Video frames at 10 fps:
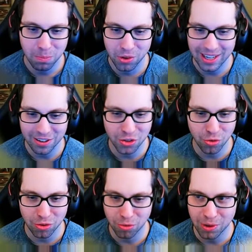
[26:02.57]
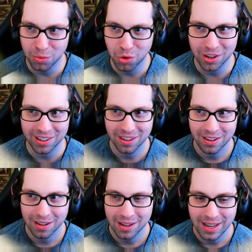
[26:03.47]
pull out a three wood
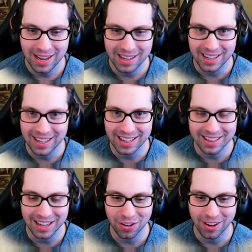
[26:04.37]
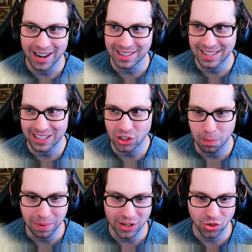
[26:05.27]
and hit it there, I think is the best